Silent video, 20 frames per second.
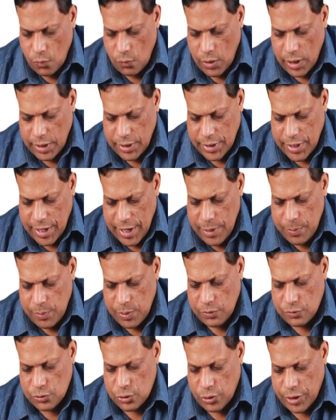What
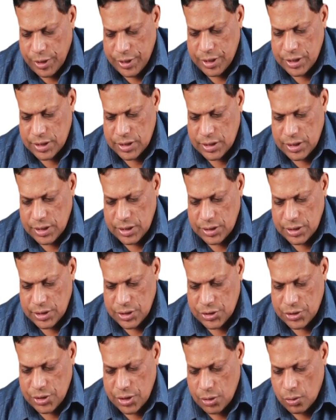type of joint is this
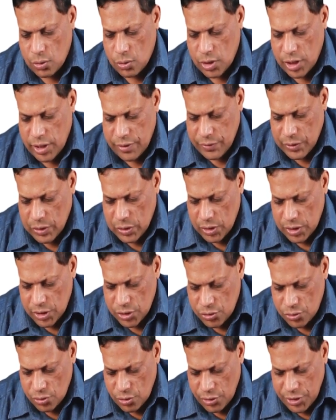
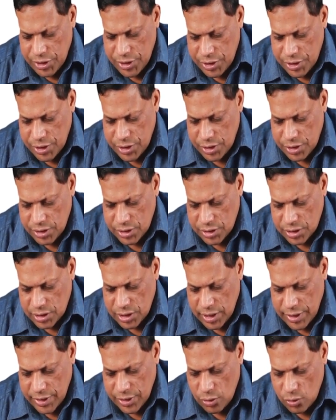sternoclavicular joint? It is
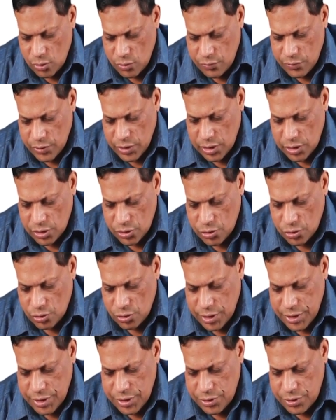synovial
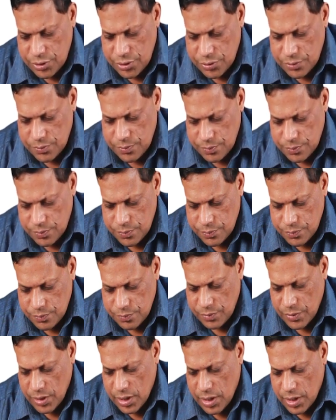joint,
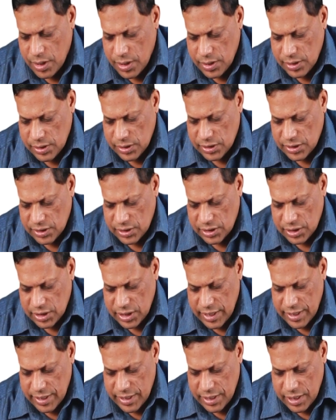
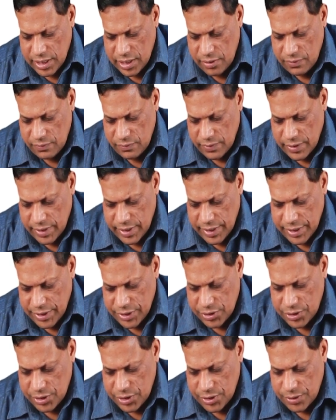saddle
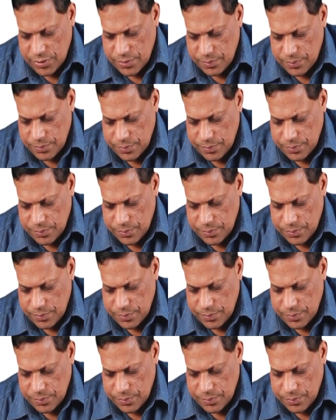variety.